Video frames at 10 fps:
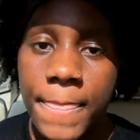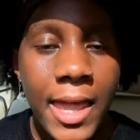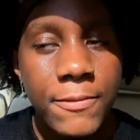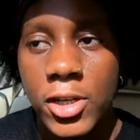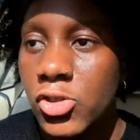
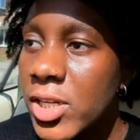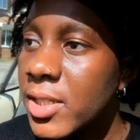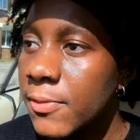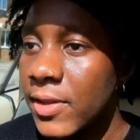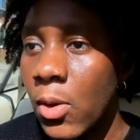Gave her the address
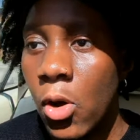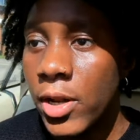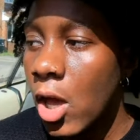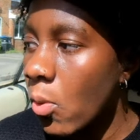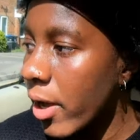and everything. They're on
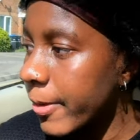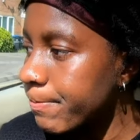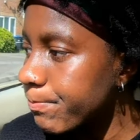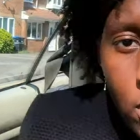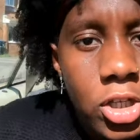her way.
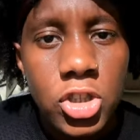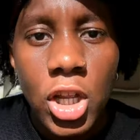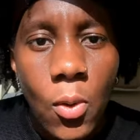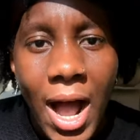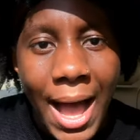Don't
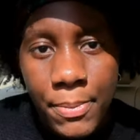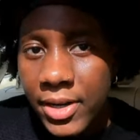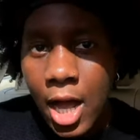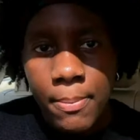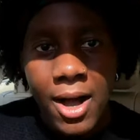know what happened
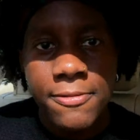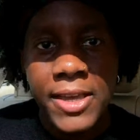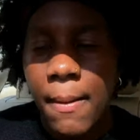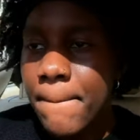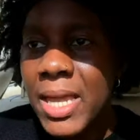now, but I
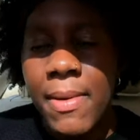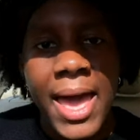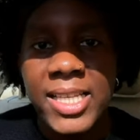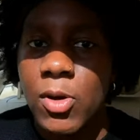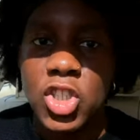think me and my
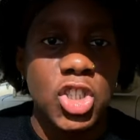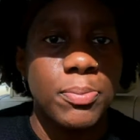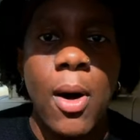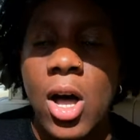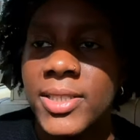ex must have just
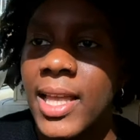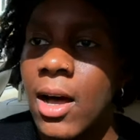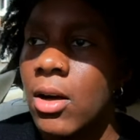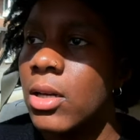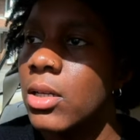passed
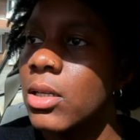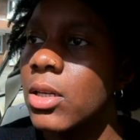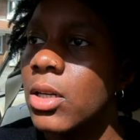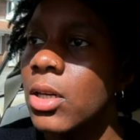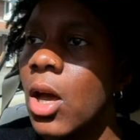out.
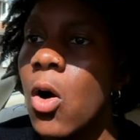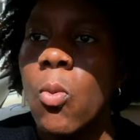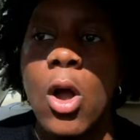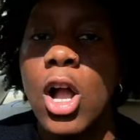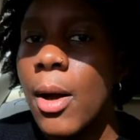
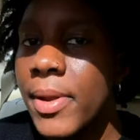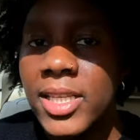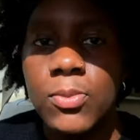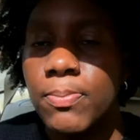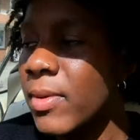Woke up
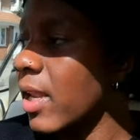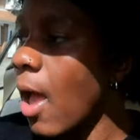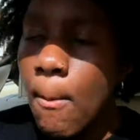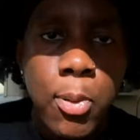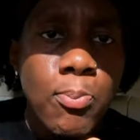next minute.
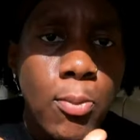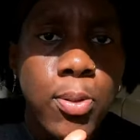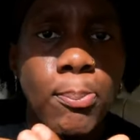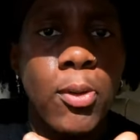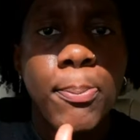Boom, boom,
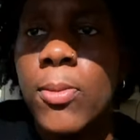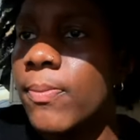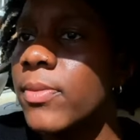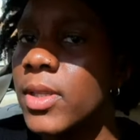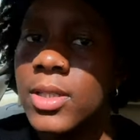boom, boom,
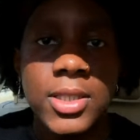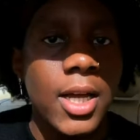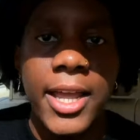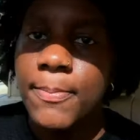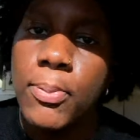boom.
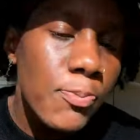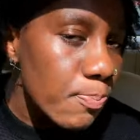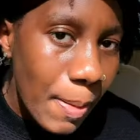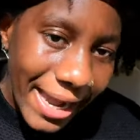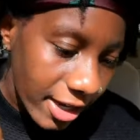Sign
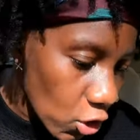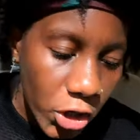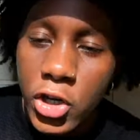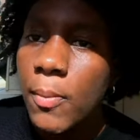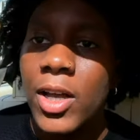banging,
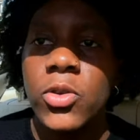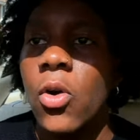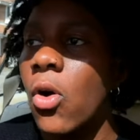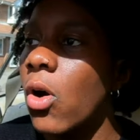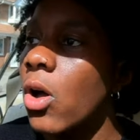knocking on my
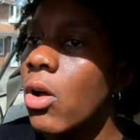door.